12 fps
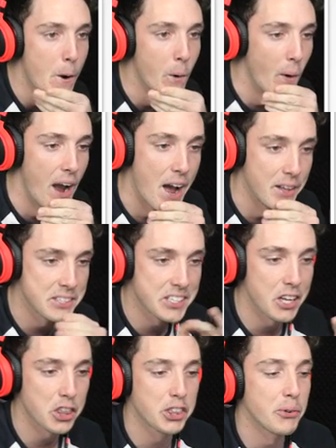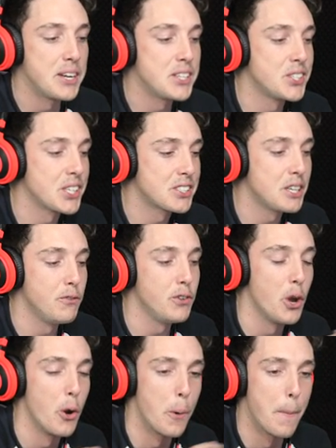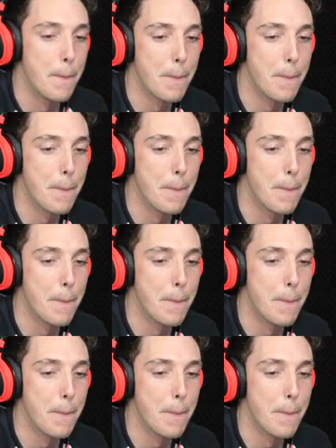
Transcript: Wow, let's get a 360 view.